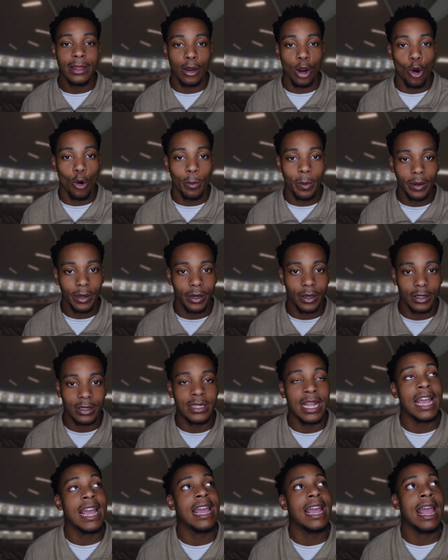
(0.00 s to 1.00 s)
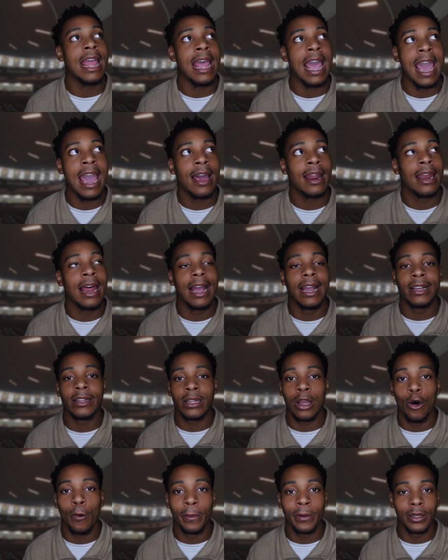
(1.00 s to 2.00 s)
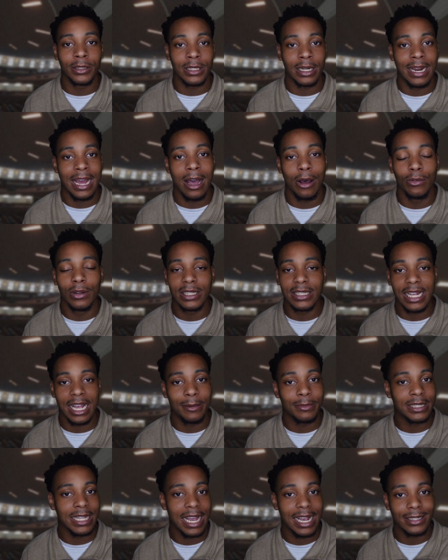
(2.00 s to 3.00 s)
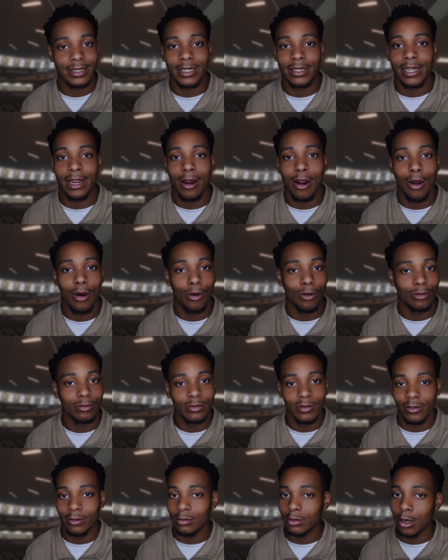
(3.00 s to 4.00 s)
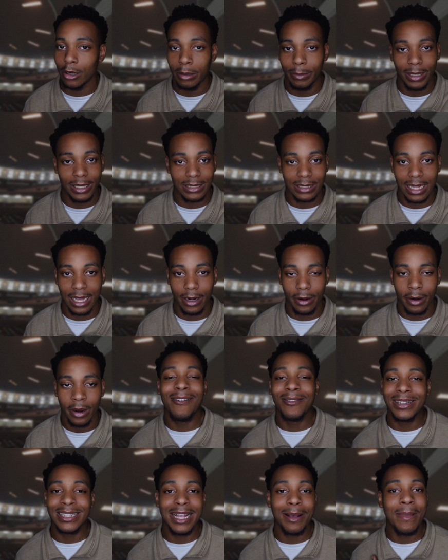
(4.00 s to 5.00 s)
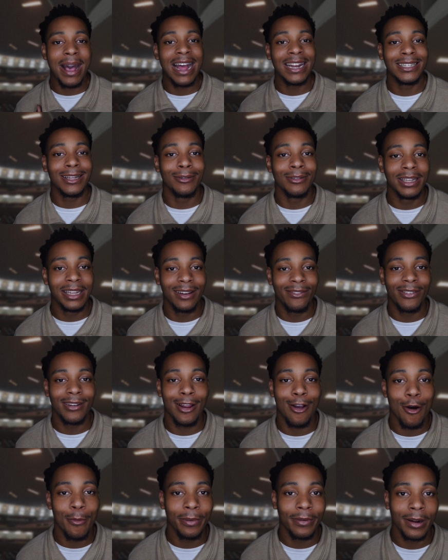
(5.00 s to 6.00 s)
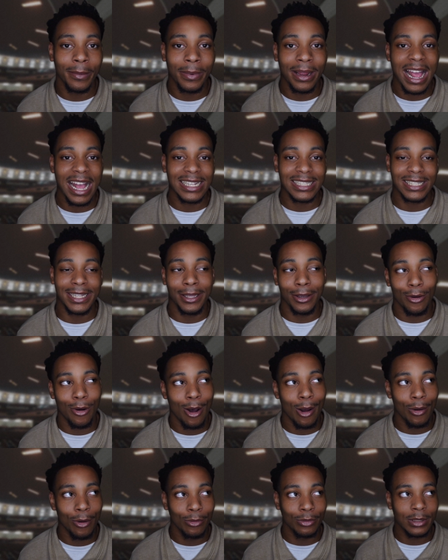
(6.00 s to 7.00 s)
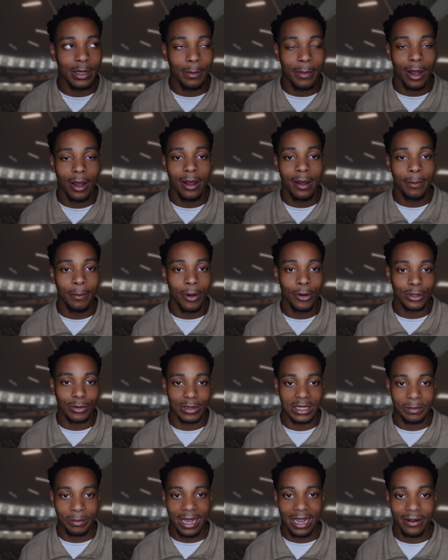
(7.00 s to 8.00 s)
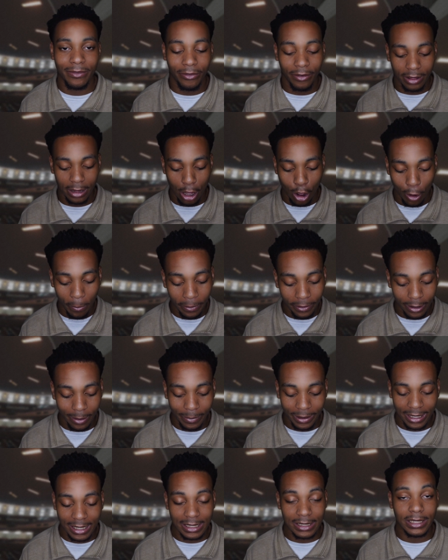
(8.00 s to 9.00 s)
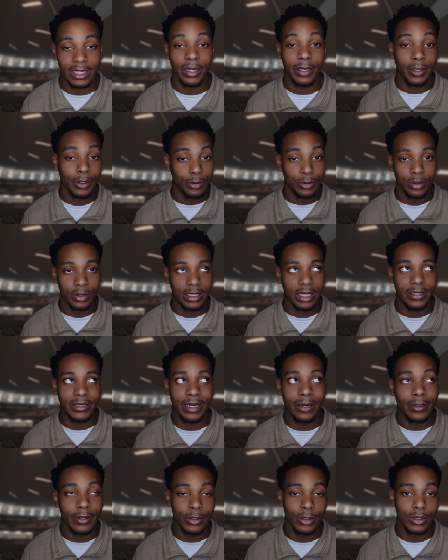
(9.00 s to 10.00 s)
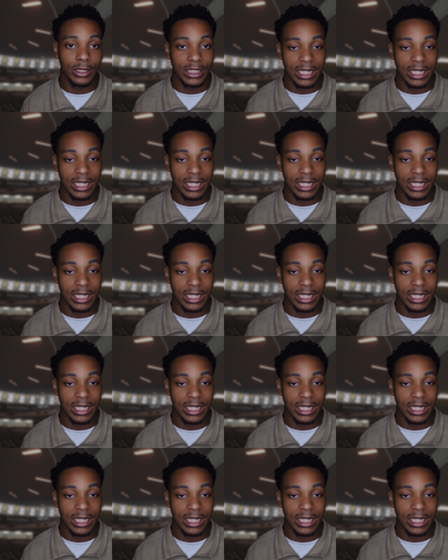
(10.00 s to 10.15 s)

their openers. They act like the openers are not on the same stage that they're on 30 minutes later. Half of the time, I don't live for the opener, but I still hold the utmost respect for the opener because they're, do, they're there to do a